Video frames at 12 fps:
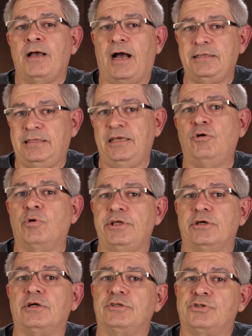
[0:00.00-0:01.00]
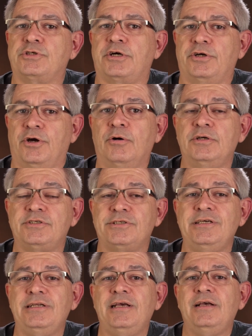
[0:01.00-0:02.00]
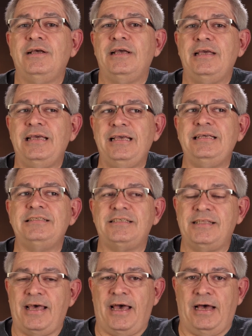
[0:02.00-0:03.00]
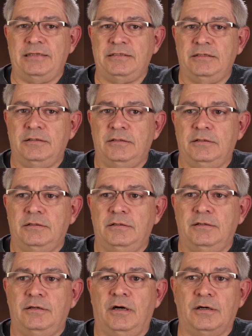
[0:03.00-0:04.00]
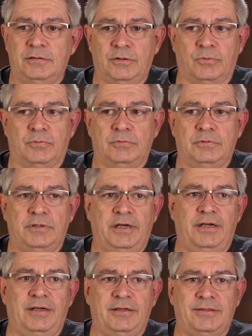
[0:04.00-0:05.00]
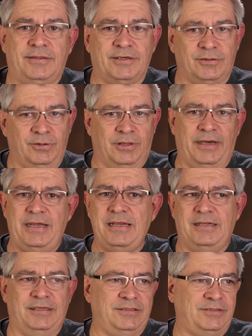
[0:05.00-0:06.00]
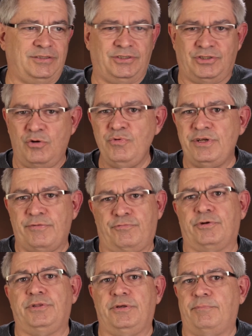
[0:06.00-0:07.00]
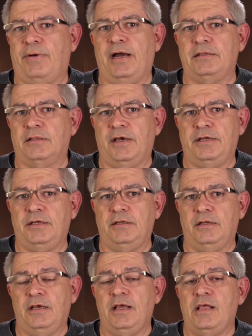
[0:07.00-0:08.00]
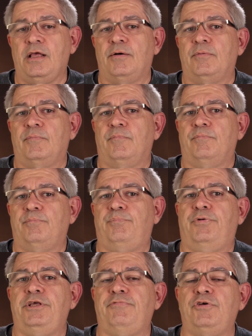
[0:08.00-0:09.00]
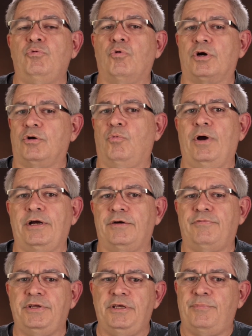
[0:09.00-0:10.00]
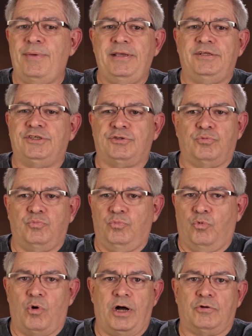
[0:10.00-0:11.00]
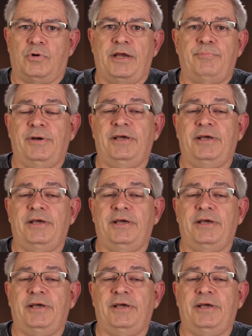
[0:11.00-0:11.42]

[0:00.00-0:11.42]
I think what you're going to start noticing is that, their lighting is so different than my lighting. But if you weren't aware of it, you may just walk right